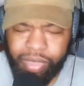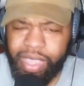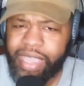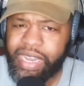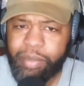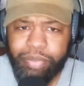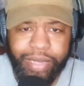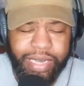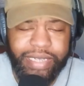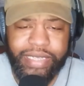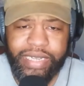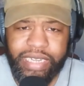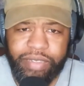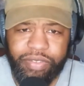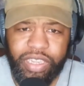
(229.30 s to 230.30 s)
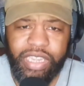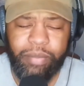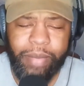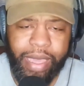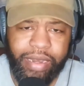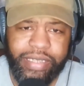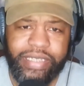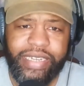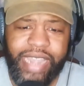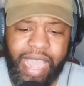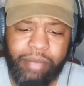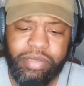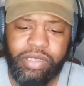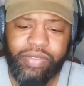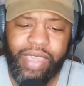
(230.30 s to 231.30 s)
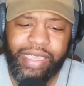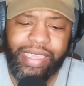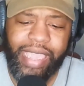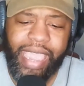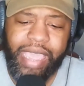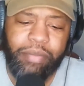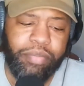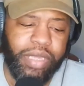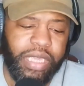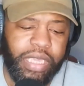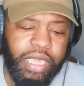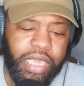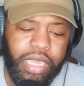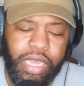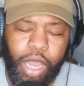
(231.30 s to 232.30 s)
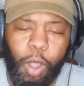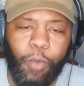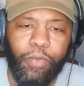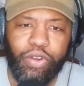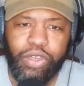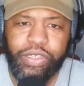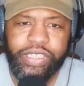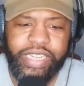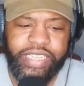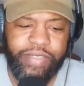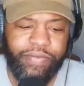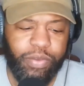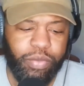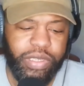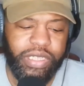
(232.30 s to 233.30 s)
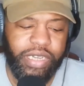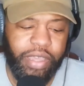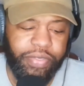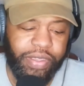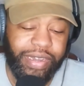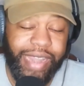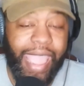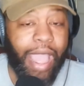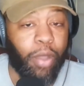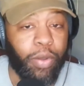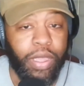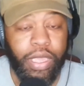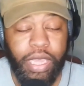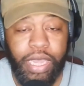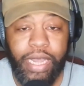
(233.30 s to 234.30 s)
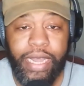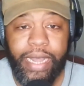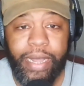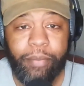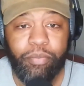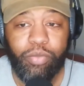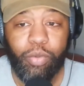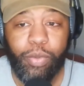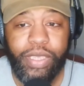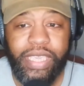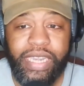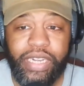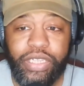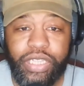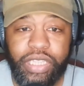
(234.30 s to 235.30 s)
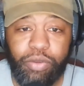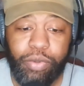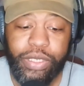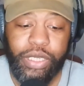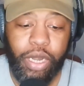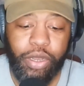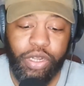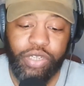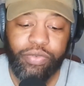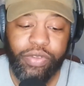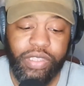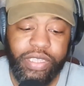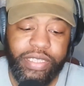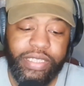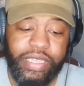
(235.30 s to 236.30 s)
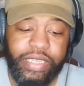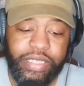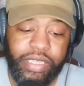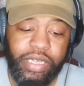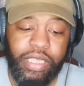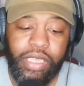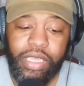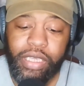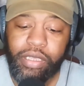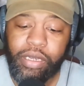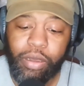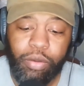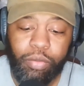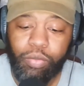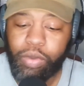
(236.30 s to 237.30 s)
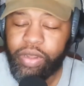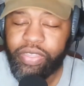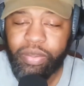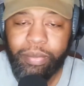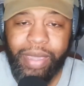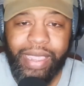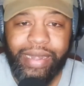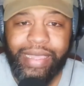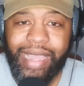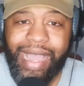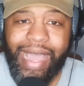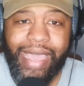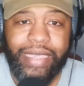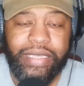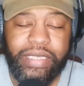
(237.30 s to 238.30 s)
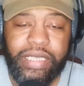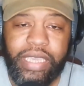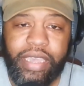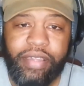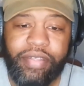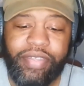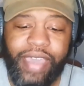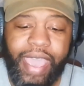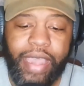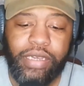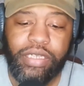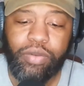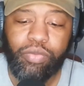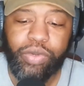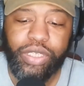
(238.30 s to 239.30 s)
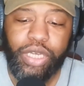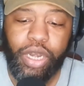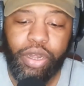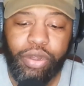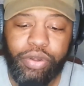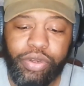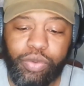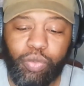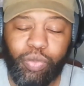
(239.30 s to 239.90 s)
And he played a significant amount of snaps, so that can't be overlooked as if it was nothing. Now, when we get into the returners for this season, one of the main guys that returned